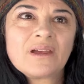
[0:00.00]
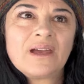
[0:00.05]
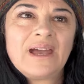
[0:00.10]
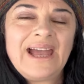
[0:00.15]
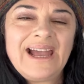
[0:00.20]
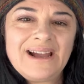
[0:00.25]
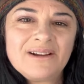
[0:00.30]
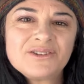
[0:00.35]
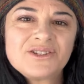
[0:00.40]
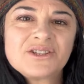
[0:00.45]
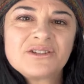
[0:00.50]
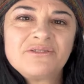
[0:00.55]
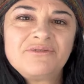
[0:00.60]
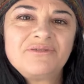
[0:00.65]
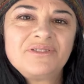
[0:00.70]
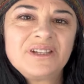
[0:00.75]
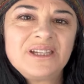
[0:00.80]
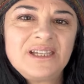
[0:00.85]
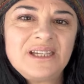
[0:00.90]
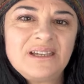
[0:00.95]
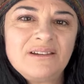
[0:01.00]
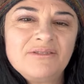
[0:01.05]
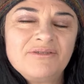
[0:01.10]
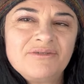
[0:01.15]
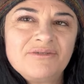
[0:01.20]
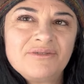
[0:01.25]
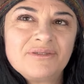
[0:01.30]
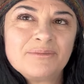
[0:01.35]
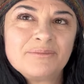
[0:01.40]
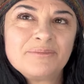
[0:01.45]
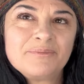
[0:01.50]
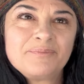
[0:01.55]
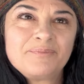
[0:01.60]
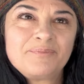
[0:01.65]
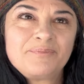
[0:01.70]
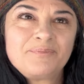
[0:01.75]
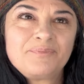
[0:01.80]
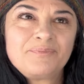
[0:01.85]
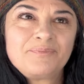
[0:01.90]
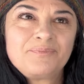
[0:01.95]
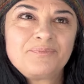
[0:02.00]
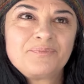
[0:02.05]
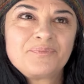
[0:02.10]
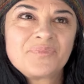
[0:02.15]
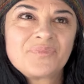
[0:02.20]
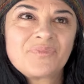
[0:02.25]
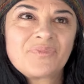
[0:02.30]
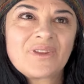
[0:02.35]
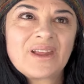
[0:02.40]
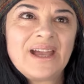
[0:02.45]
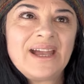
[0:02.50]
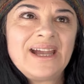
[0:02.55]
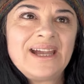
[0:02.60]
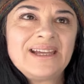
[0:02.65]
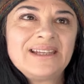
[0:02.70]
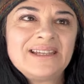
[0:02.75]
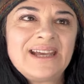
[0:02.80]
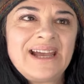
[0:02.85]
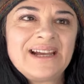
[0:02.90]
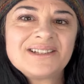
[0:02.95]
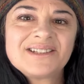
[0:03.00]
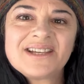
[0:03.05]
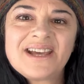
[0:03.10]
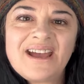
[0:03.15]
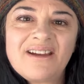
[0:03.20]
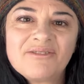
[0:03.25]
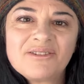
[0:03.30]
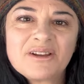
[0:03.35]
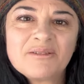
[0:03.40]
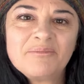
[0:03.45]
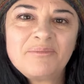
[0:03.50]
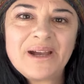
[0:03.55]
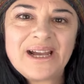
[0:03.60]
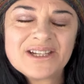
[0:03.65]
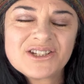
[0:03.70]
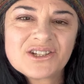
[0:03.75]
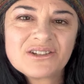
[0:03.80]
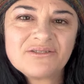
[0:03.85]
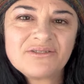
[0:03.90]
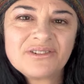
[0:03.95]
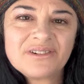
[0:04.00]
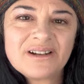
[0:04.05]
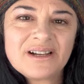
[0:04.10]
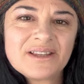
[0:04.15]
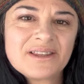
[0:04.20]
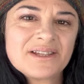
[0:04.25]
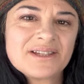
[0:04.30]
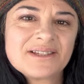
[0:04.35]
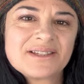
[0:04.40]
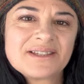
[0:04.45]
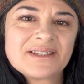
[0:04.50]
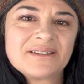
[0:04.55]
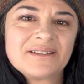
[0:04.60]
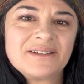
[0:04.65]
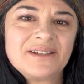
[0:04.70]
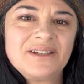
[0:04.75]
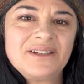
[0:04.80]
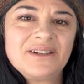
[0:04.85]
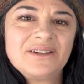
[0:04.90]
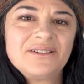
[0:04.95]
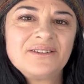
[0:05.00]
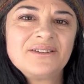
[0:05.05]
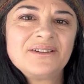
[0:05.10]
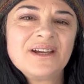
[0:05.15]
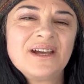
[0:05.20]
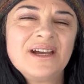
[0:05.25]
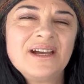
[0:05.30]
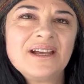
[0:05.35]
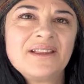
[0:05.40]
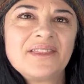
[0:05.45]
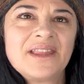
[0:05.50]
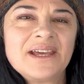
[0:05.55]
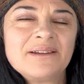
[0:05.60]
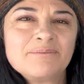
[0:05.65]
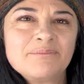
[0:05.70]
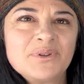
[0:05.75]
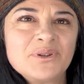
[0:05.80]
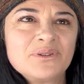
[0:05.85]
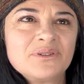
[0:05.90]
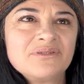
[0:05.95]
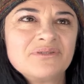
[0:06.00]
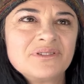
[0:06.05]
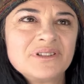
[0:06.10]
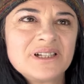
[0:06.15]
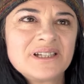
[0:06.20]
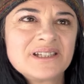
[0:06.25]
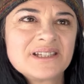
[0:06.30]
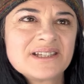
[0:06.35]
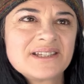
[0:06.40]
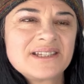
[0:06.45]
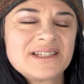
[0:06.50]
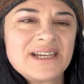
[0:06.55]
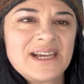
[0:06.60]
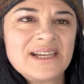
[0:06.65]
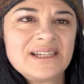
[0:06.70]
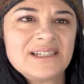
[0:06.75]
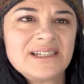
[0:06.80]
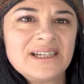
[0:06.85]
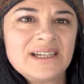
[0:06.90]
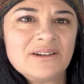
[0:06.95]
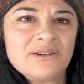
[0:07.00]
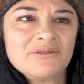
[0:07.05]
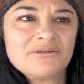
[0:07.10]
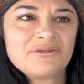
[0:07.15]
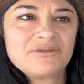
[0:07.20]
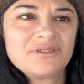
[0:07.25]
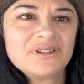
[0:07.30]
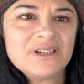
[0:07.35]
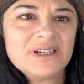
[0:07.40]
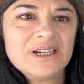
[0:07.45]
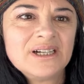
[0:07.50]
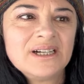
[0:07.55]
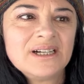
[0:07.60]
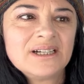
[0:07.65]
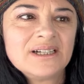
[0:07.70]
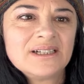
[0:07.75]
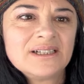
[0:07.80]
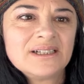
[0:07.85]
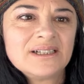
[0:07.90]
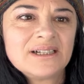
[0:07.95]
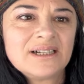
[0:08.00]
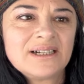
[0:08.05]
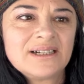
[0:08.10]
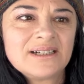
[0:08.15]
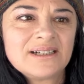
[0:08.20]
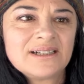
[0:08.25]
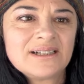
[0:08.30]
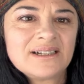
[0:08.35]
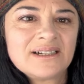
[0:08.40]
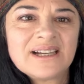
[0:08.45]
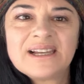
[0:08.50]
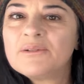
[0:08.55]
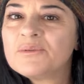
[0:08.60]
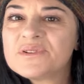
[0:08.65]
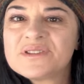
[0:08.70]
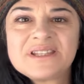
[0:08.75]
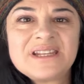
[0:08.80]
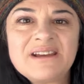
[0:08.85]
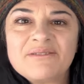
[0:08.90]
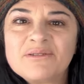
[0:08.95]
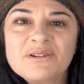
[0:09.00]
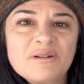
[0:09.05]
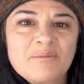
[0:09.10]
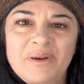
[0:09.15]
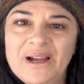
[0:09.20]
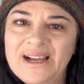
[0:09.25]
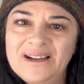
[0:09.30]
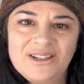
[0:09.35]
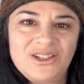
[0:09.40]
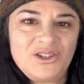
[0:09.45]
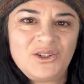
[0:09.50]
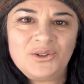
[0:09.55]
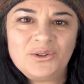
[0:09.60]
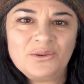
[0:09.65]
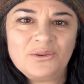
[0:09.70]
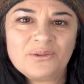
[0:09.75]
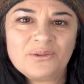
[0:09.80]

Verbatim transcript: how to forgive and how to have compassion for others, you know? That beautiful understanding of uh, it was never about you,